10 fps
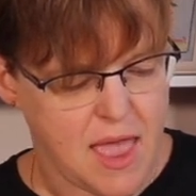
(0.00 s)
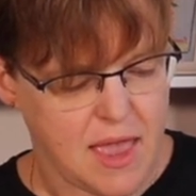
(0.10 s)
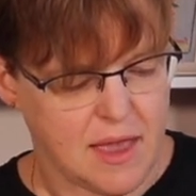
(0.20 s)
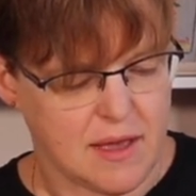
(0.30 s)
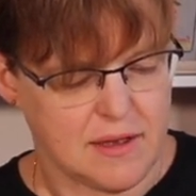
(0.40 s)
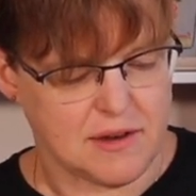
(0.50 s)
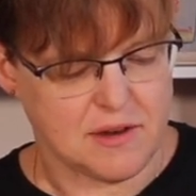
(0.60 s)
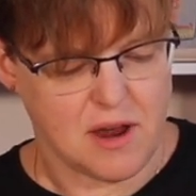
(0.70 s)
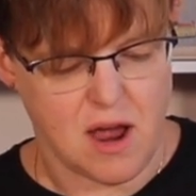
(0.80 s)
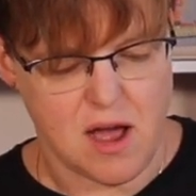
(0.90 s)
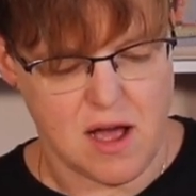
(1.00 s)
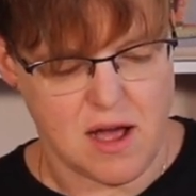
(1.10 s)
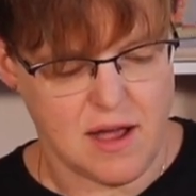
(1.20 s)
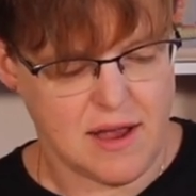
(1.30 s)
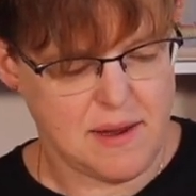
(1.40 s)
And
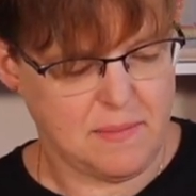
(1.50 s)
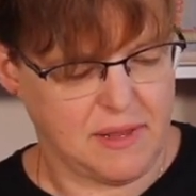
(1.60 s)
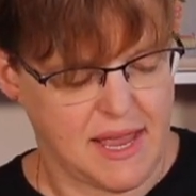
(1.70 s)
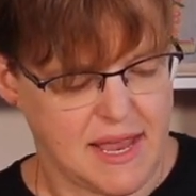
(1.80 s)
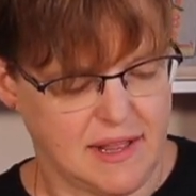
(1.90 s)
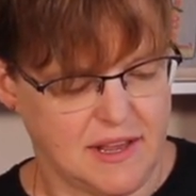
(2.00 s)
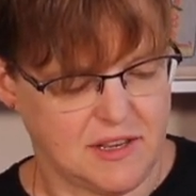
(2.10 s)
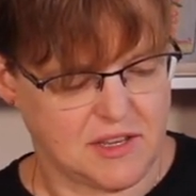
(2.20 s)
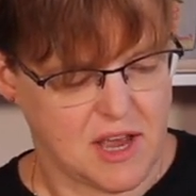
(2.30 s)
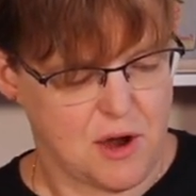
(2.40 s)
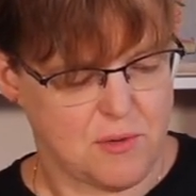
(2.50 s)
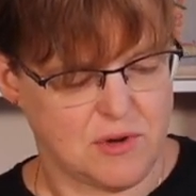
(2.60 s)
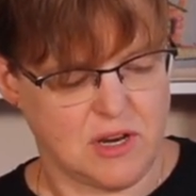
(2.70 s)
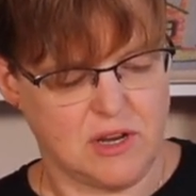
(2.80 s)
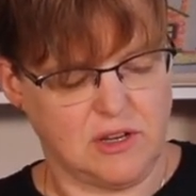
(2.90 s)
I'm laying these
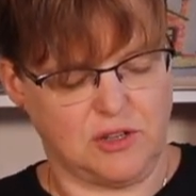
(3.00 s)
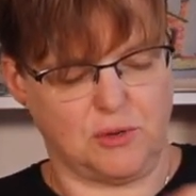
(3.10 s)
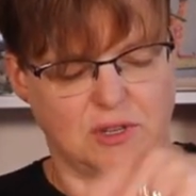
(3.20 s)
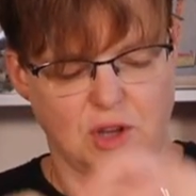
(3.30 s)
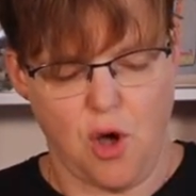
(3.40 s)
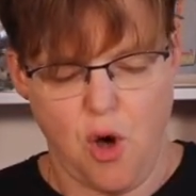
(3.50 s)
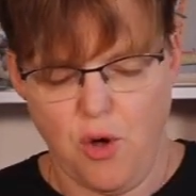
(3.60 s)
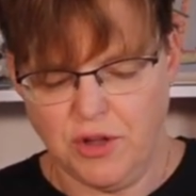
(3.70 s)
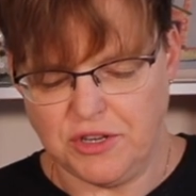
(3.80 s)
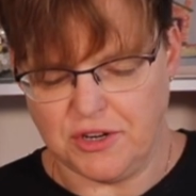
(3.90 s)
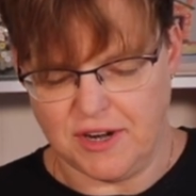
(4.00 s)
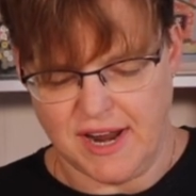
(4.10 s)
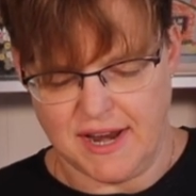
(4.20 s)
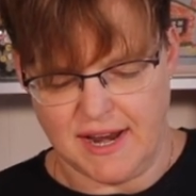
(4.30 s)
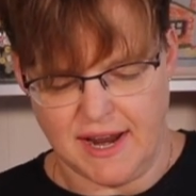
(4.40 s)
out so it's
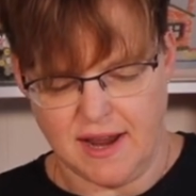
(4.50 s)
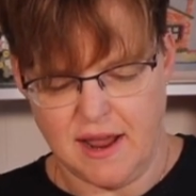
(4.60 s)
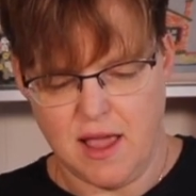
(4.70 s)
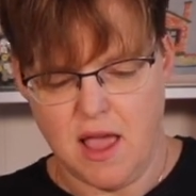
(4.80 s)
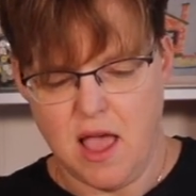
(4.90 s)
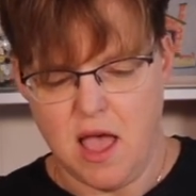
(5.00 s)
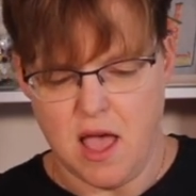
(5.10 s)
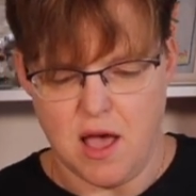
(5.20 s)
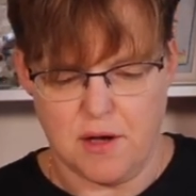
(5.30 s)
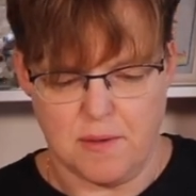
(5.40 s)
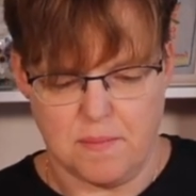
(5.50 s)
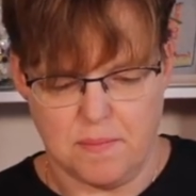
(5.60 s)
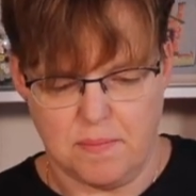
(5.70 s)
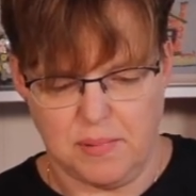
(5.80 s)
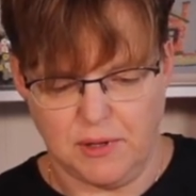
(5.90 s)
alternating
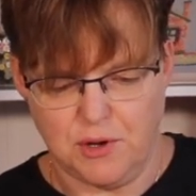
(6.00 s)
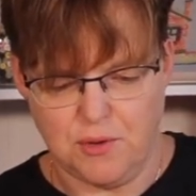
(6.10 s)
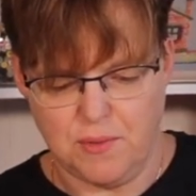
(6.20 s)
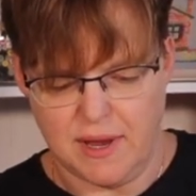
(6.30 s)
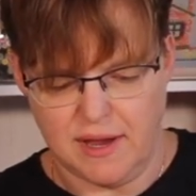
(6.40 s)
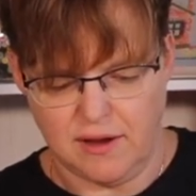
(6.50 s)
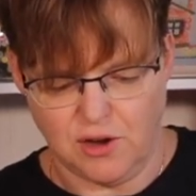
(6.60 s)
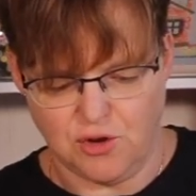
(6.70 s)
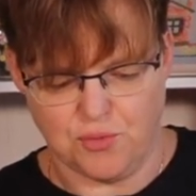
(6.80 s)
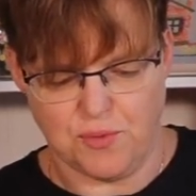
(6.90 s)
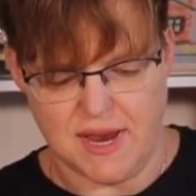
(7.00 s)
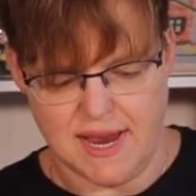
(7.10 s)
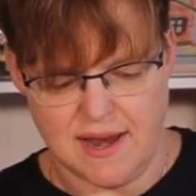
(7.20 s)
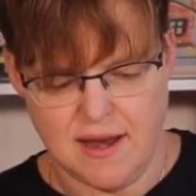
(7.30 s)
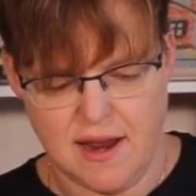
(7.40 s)
um, blue and
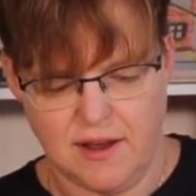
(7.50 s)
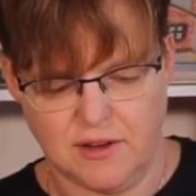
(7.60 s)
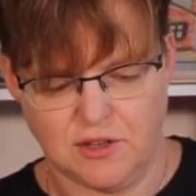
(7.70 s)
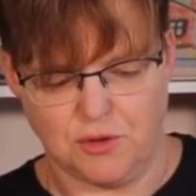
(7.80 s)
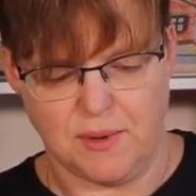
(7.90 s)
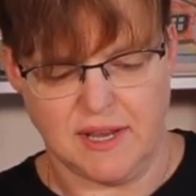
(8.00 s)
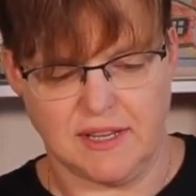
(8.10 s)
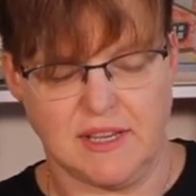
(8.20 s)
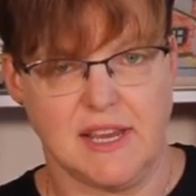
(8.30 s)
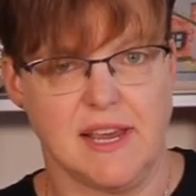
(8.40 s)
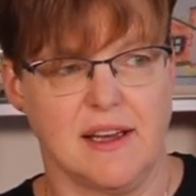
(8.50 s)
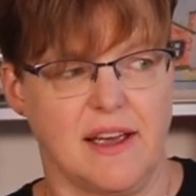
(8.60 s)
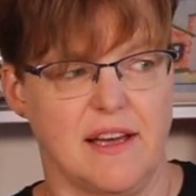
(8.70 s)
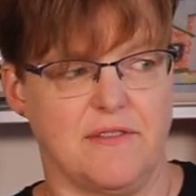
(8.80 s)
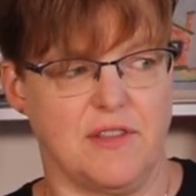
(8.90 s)
green so we can see I
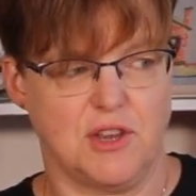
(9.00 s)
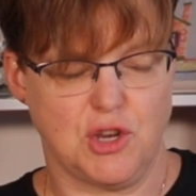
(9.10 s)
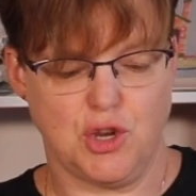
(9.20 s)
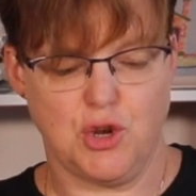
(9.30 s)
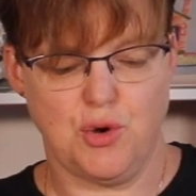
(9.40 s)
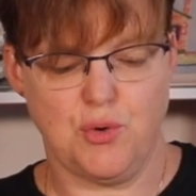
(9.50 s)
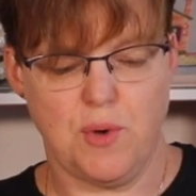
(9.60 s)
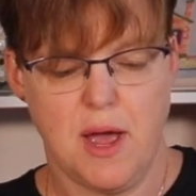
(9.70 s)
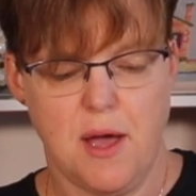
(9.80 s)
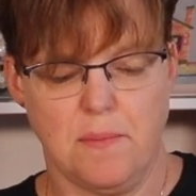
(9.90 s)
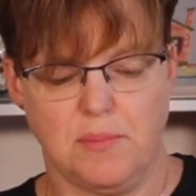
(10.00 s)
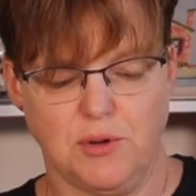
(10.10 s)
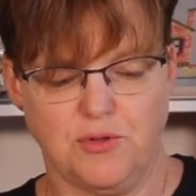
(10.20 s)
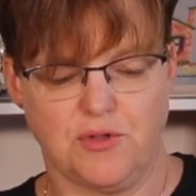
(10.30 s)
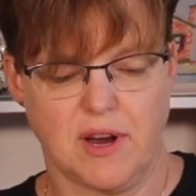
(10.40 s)
have the two
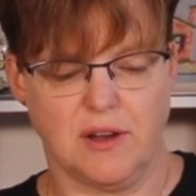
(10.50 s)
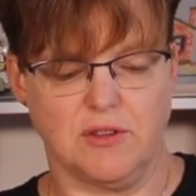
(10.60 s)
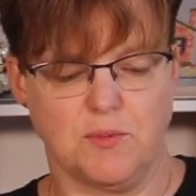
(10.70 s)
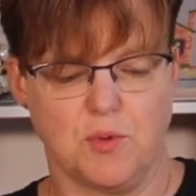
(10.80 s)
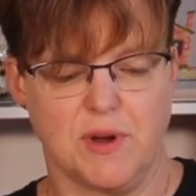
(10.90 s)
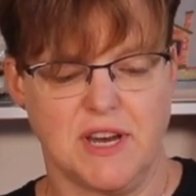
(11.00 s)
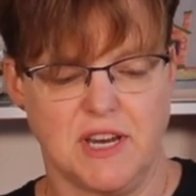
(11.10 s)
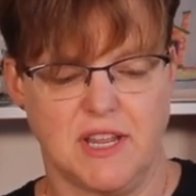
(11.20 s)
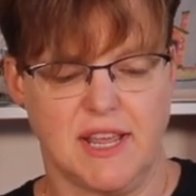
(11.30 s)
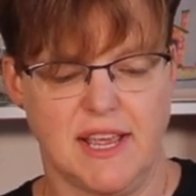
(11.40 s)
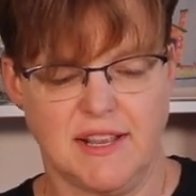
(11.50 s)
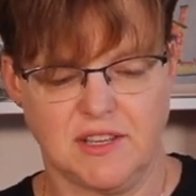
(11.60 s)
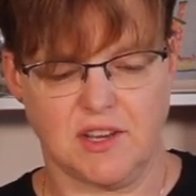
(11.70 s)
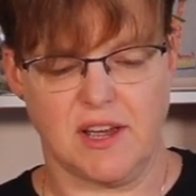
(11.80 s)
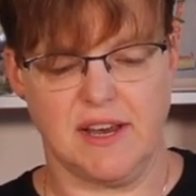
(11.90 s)
blue triangles pointing to the
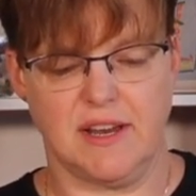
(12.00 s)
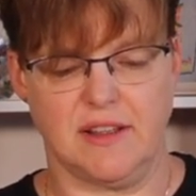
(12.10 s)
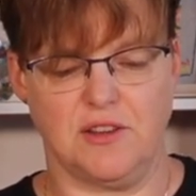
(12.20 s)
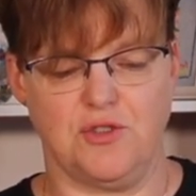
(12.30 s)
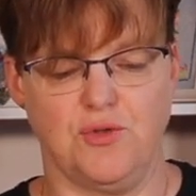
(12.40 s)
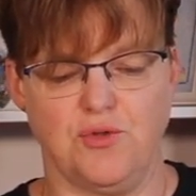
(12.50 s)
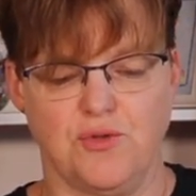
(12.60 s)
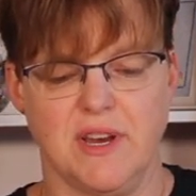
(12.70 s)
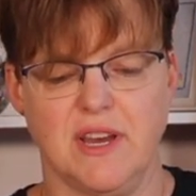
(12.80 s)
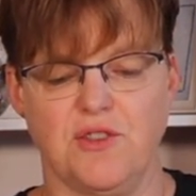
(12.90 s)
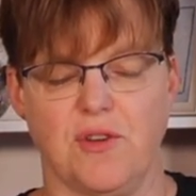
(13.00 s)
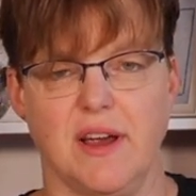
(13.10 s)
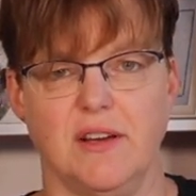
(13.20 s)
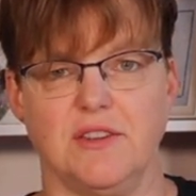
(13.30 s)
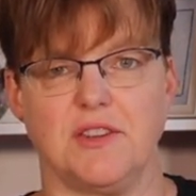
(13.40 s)
inside and the two green
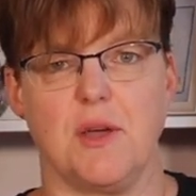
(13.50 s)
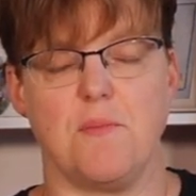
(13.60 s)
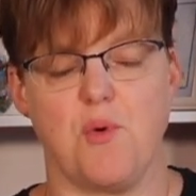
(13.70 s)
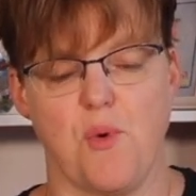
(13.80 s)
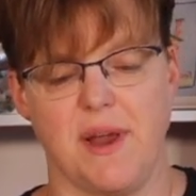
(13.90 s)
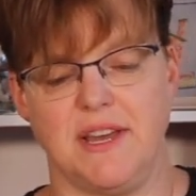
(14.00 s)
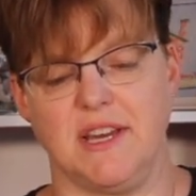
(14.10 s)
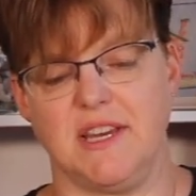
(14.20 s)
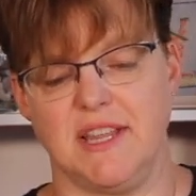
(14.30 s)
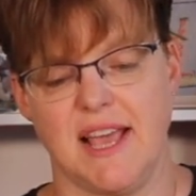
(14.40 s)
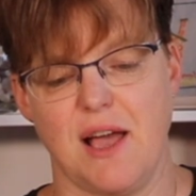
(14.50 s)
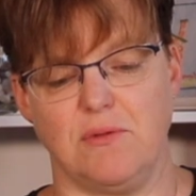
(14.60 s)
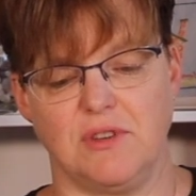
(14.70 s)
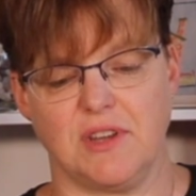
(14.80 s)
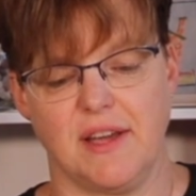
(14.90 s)
triangles pointing to the
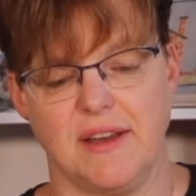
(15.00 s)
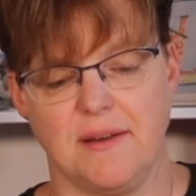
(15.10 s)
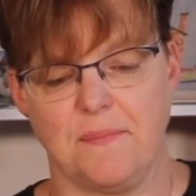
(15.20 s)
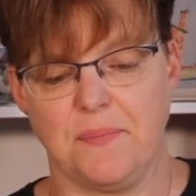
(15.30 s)
outside.